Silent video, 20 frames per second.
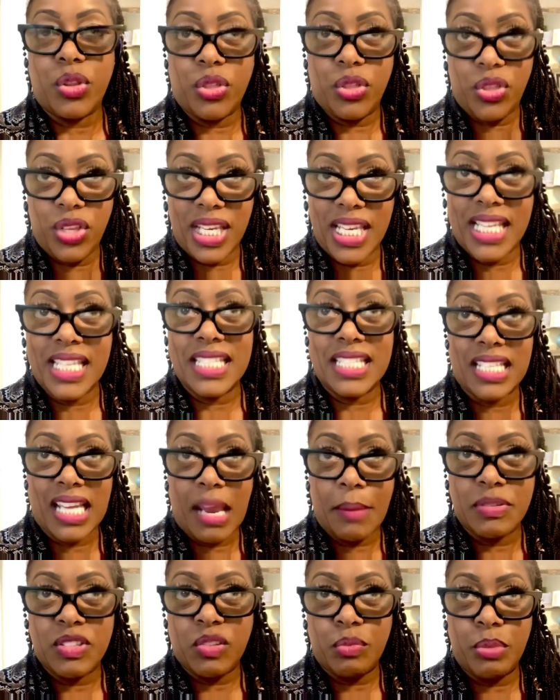These
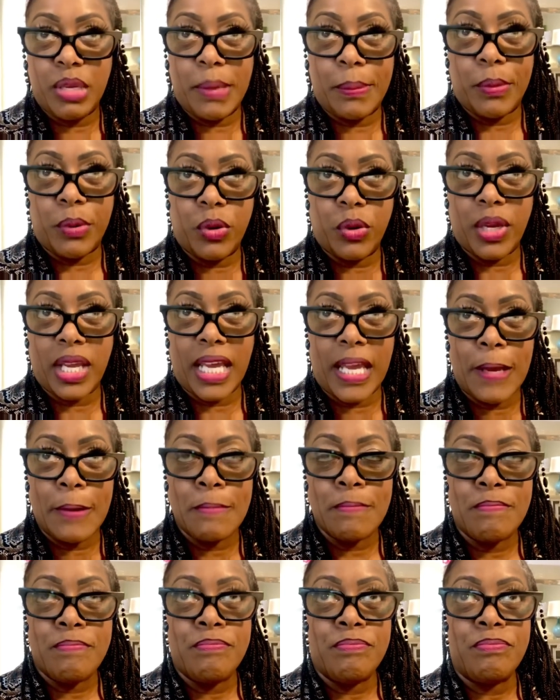types of people, okay?
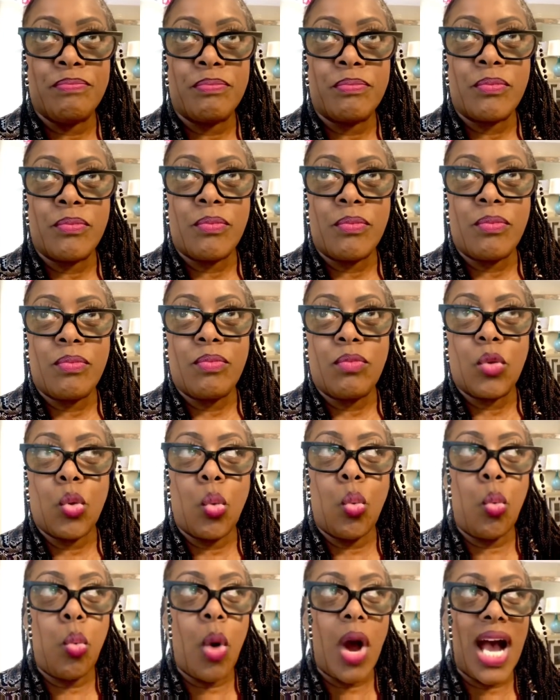
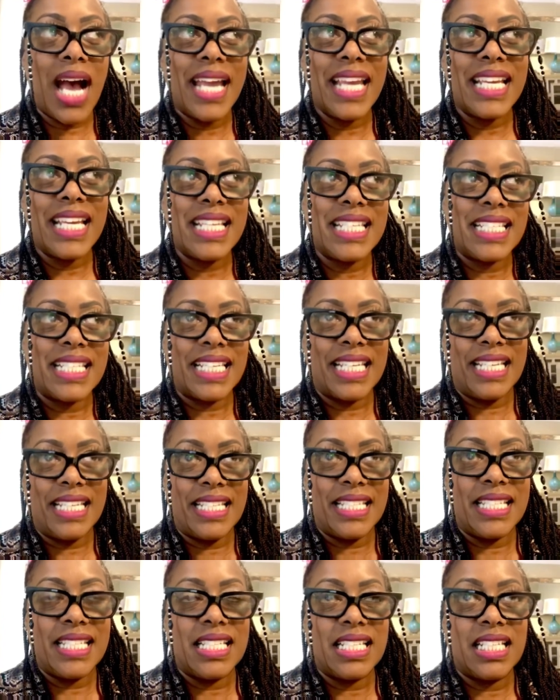Why is
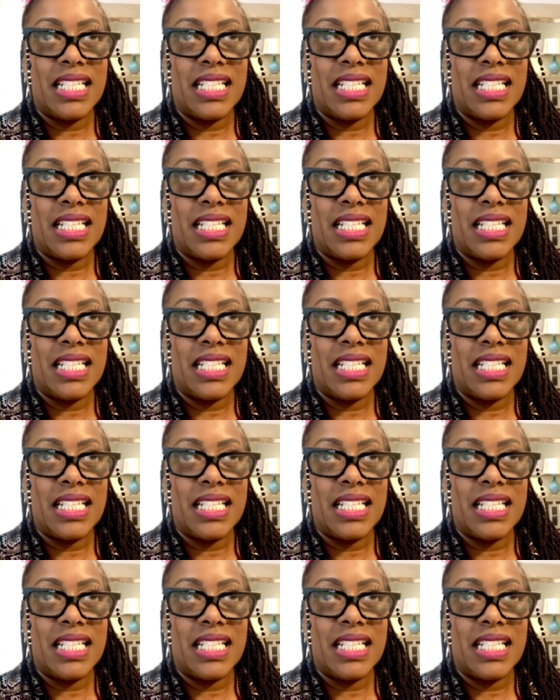it